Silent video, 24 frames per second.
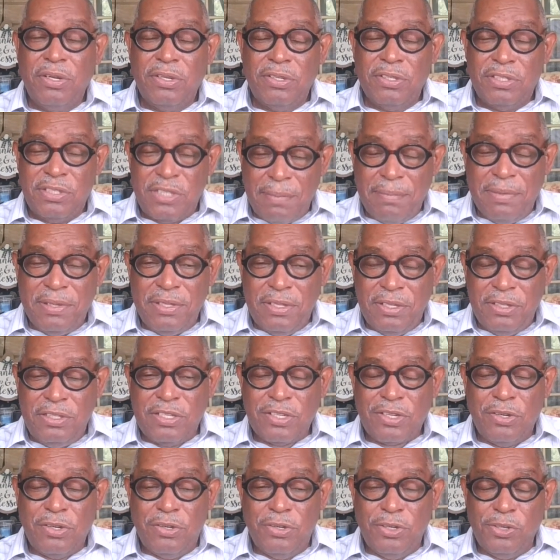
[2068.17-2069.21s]
some of these
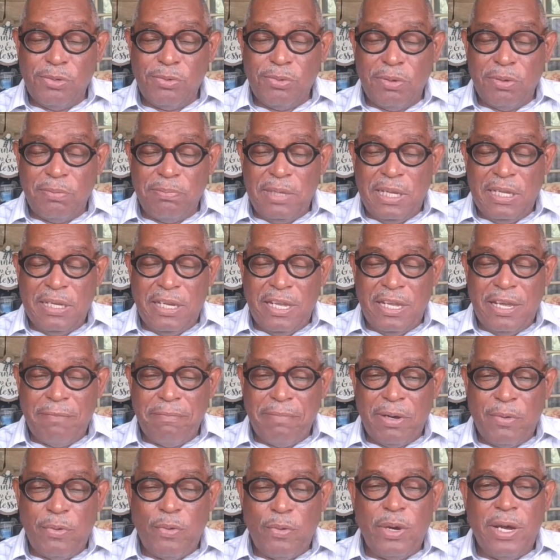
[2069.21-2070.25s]
schools were being led
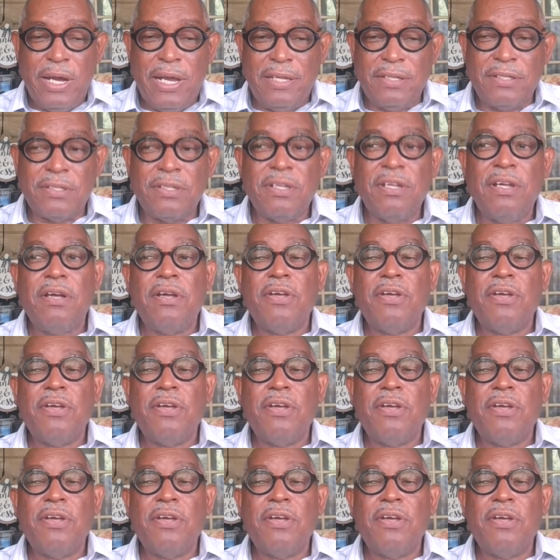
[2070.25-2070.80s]
by white,